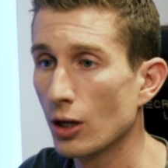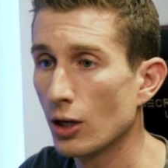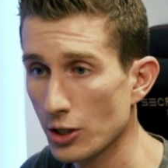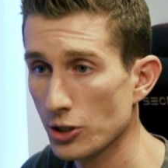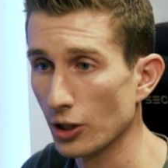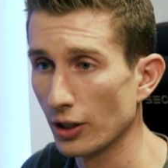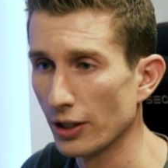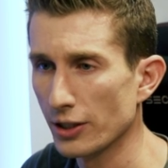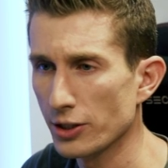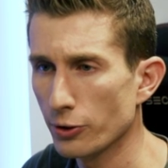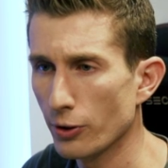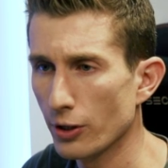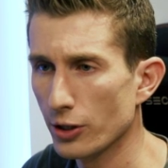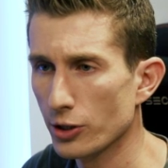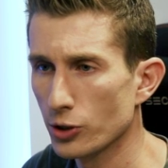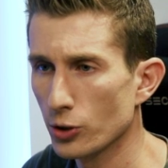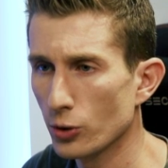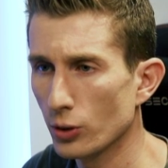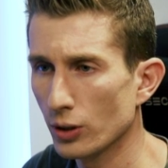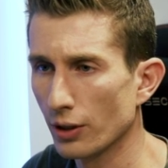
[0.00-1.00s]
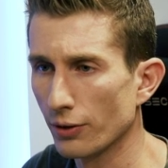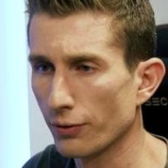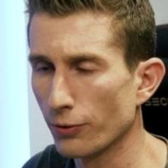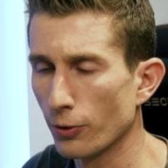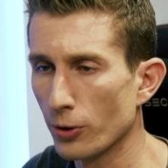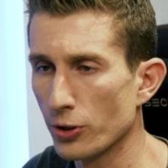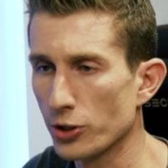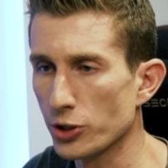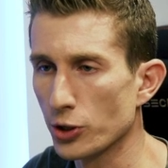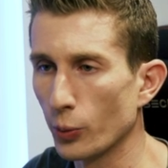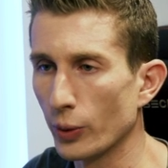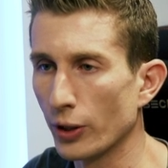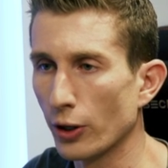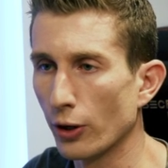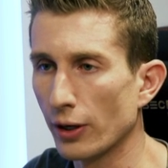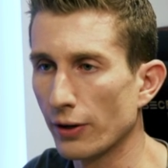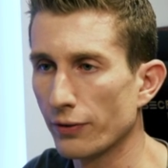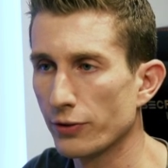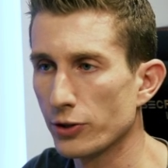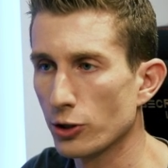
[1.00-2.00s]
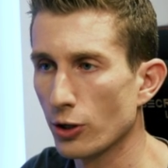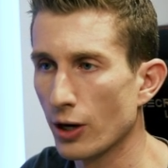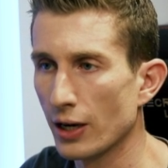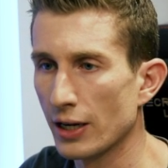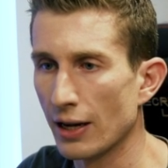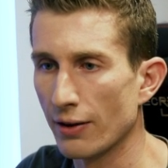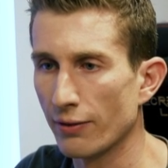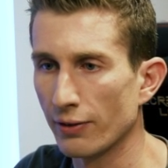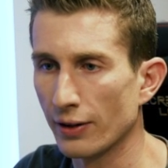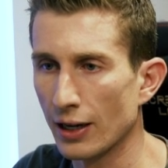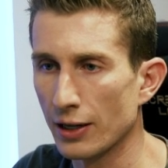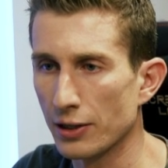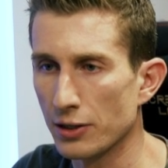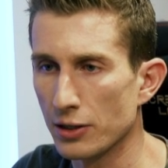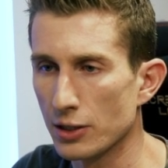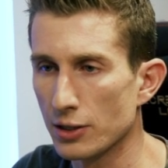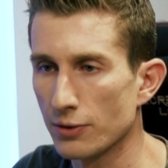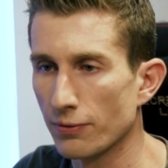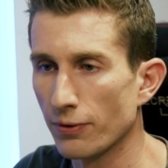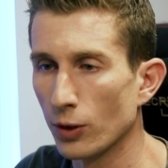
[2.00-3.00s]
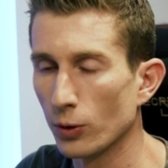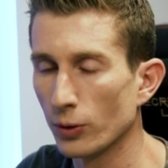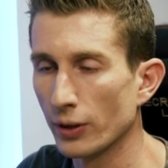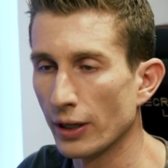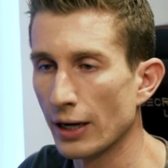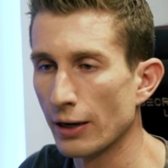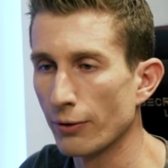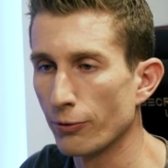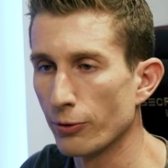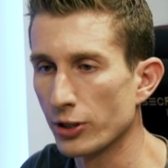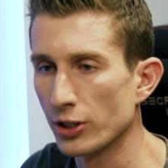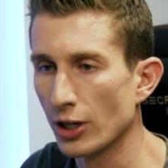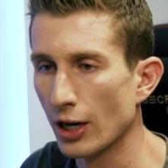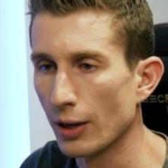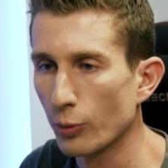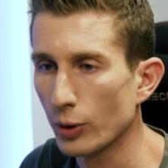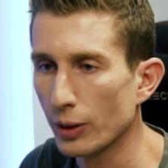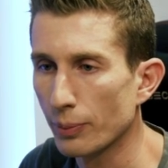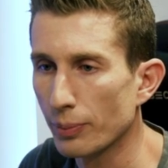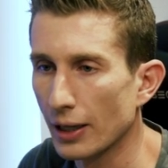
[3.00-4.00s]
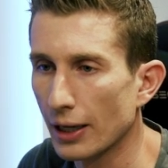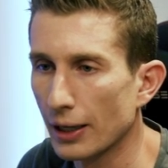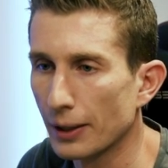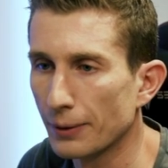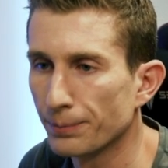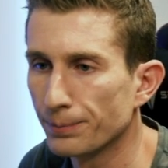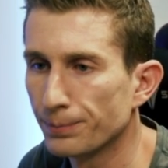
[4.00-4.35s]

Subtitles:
So let's create a shortcut for it so we don't have to try and navigate to this folder every time we play.